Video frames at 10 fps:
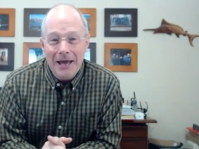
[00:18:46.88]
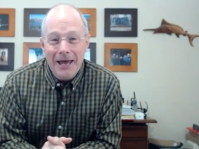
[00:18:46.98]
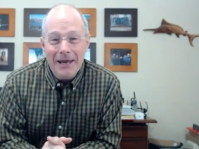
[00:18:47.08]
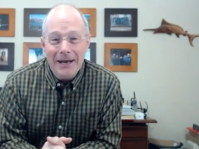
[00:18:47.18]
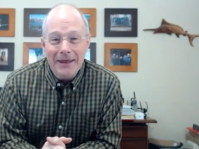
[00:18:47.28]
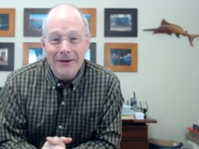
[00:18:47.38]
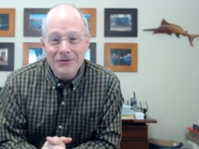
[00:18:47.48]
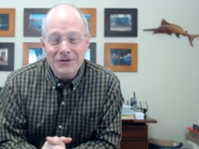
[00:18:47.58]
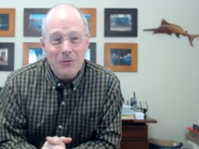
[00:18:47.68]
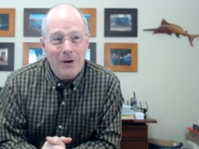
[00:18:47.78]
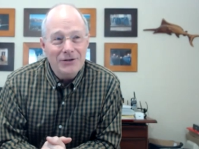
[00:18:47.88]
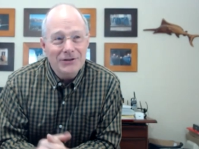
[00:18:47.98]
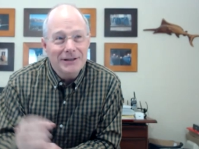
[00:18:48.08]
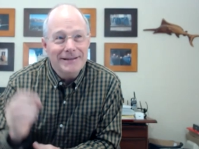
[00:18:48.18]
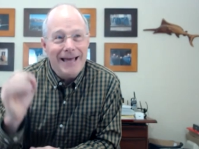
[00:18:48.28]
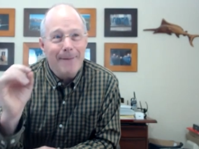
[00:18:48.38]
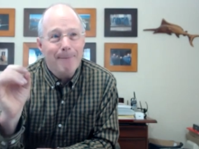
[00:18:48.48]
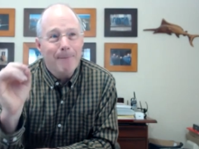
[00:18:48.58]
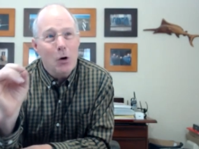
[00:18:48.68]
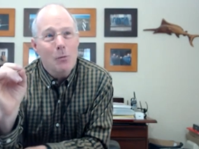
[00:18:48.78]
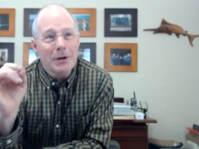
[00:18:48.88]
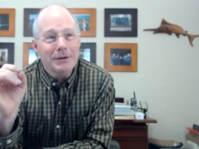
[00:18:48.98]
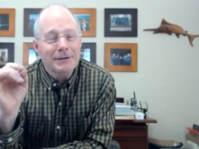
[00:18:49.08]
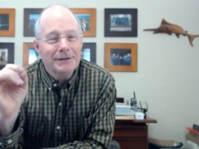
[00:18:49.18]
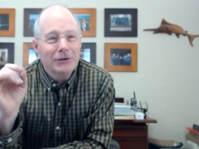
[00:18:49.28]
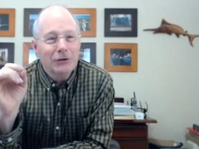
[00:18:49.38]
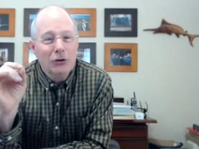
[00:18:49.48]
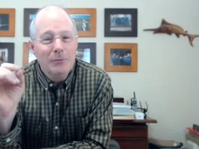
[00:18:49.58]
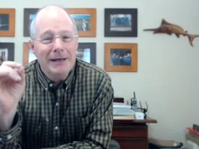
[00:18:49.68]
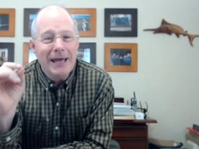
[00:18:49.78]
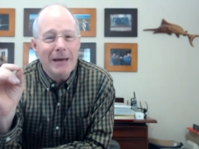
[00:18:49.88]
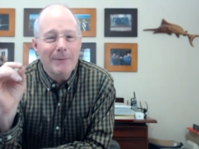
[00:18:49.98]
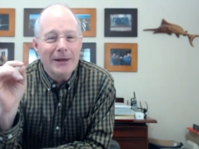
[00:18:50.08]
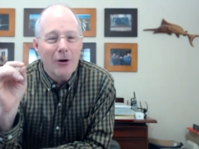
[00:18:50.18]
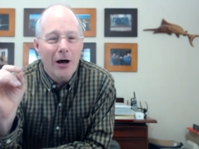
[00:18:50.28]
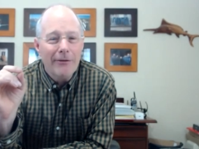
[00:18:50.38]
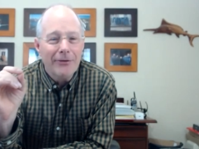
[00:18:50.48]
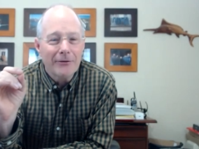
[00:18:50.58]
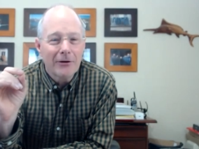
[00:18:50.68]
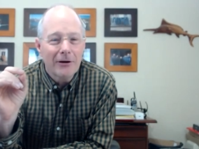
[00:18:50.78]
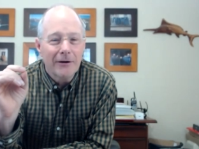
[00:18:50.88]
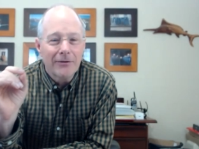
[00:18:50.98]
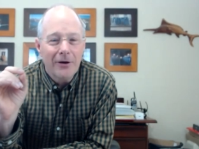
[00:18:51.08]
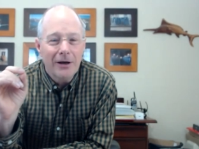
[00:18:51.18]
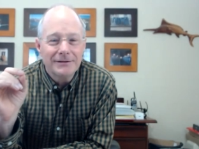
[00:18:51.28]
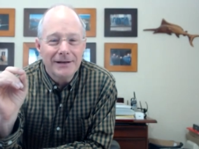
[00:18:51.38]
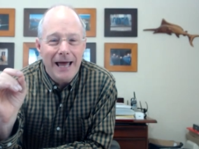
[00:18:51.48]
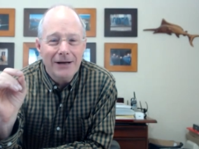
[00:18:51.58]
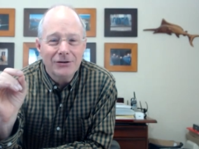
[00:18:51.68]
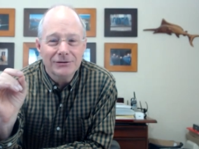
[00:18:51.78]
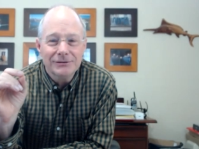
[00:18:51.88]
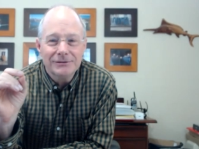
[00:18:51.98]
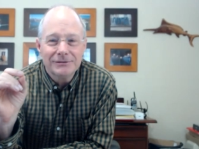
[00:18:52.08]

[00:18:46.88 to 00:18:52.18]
And here's the question at that moment, who became the author of our thoughts and actions?